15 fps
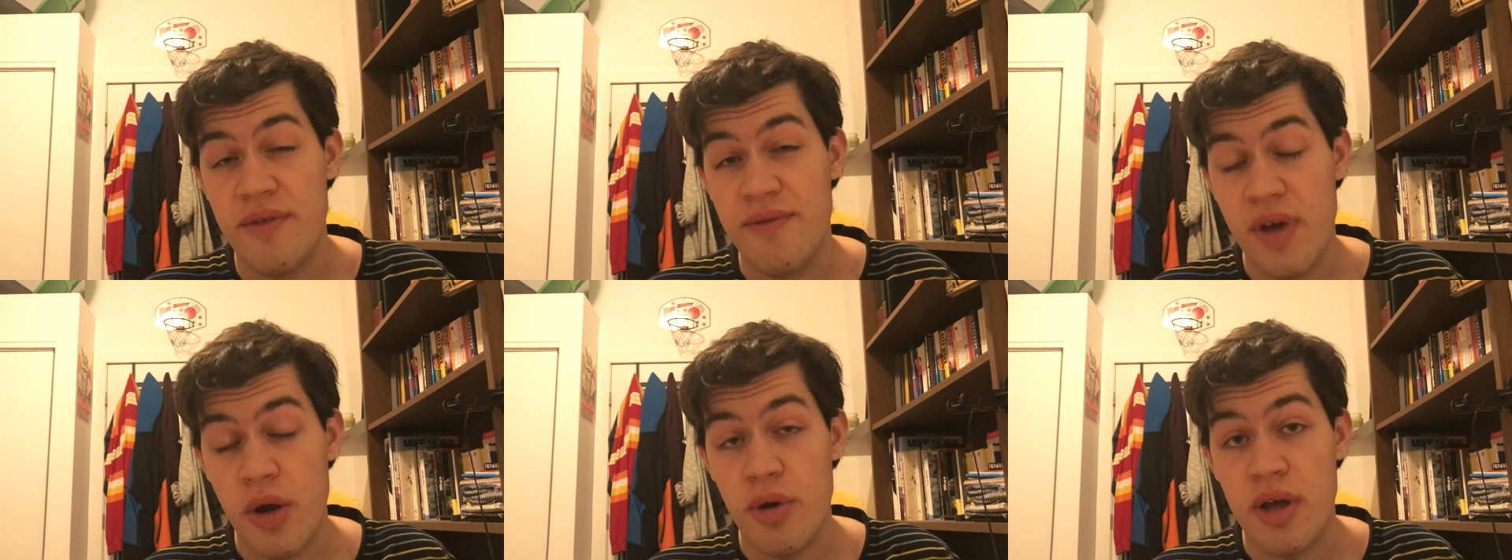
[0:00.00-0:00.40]

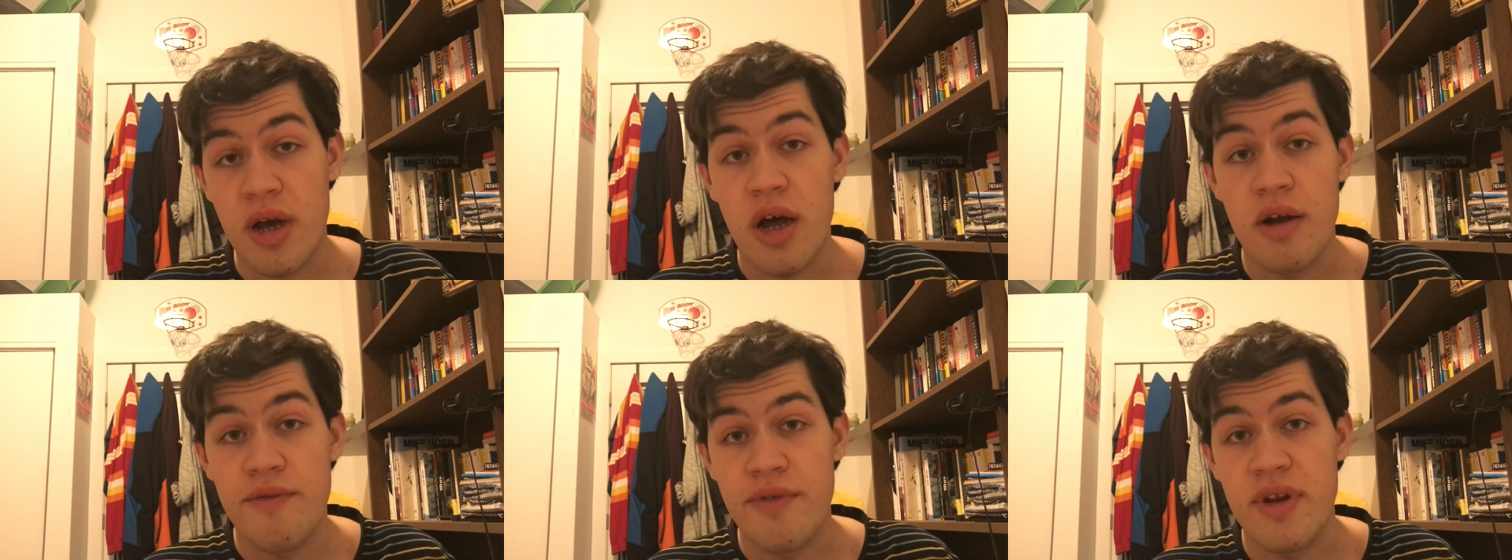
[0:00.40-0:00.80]
very
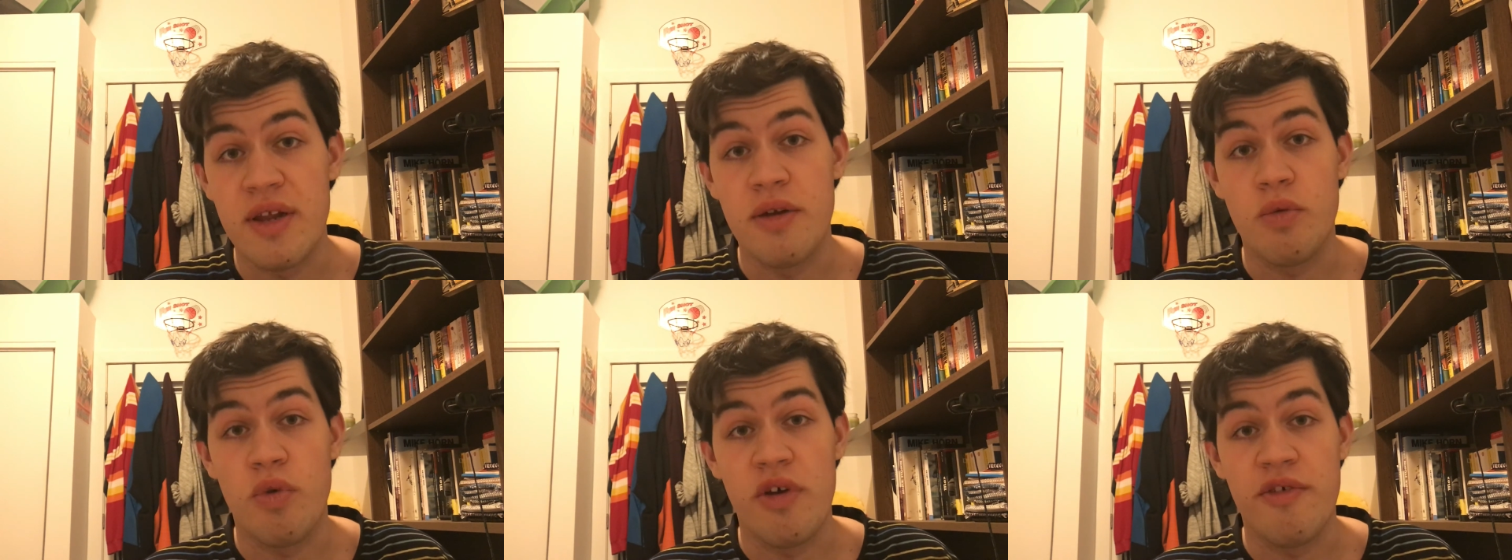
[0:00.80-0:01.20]

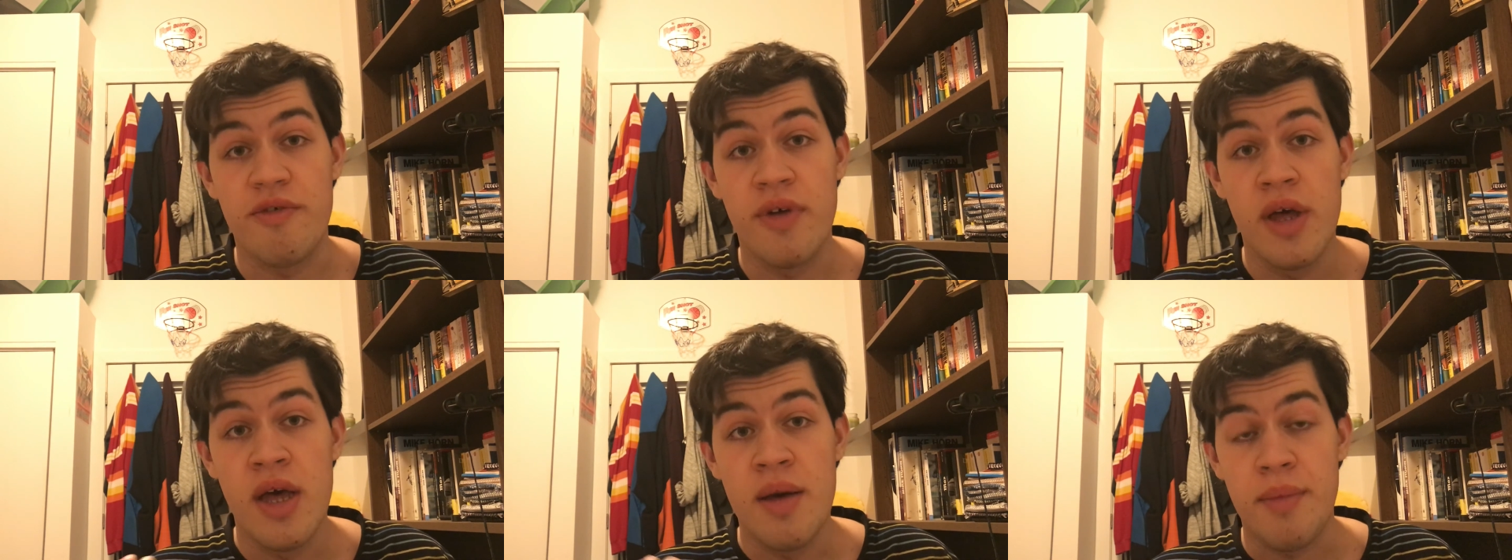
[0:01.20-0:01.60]
confident with
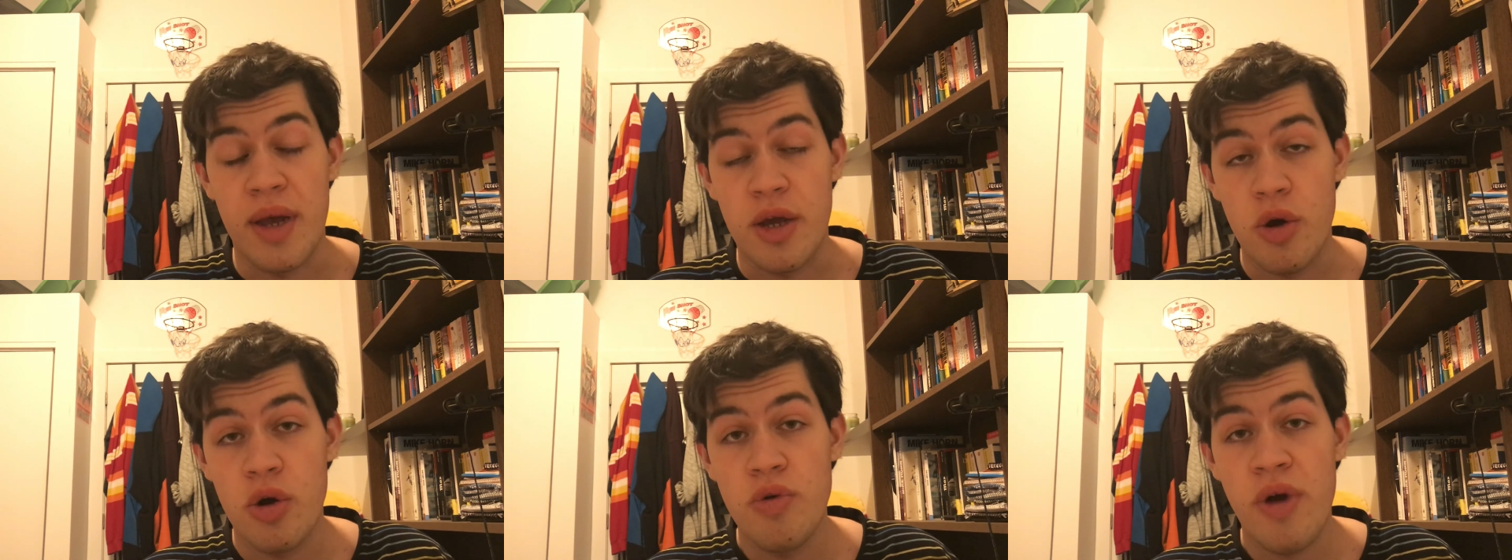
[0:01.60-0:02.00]
my
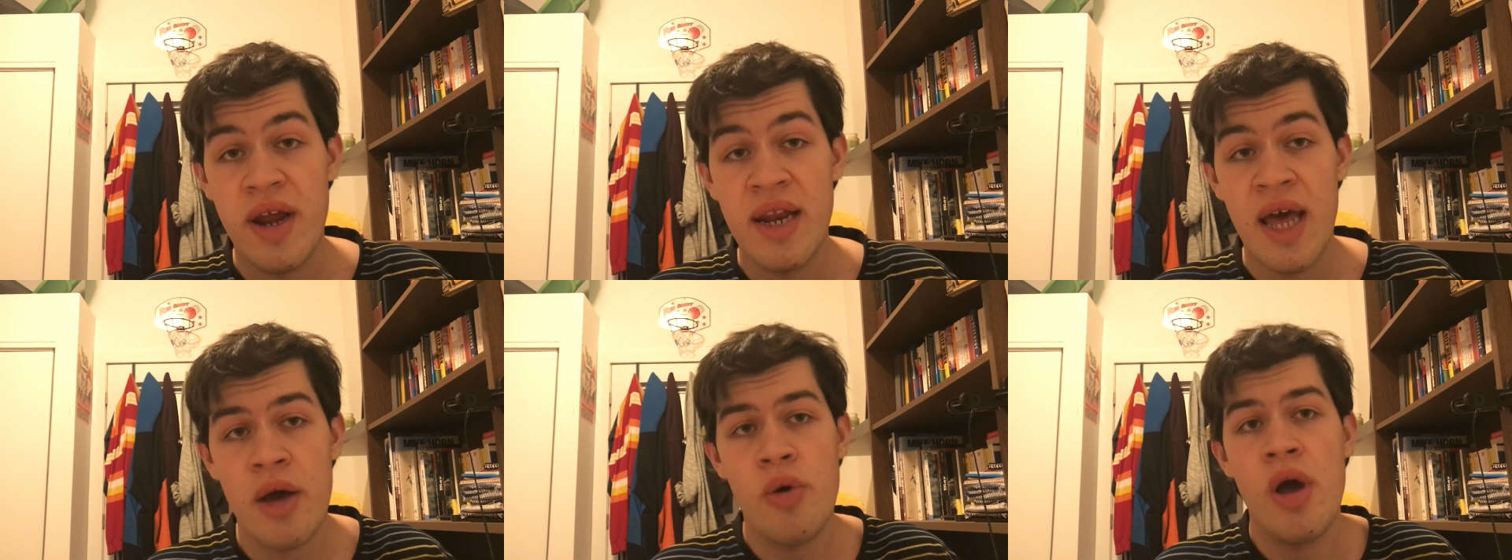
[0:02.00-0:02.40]
code right
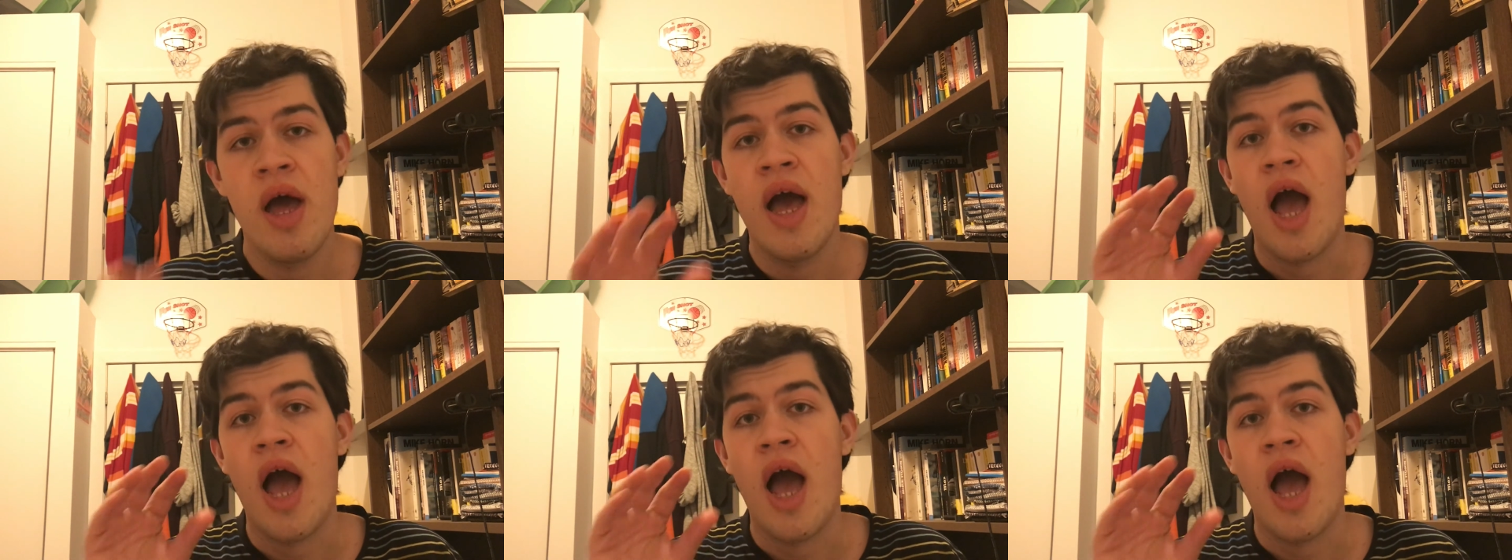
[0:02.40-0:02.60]
now.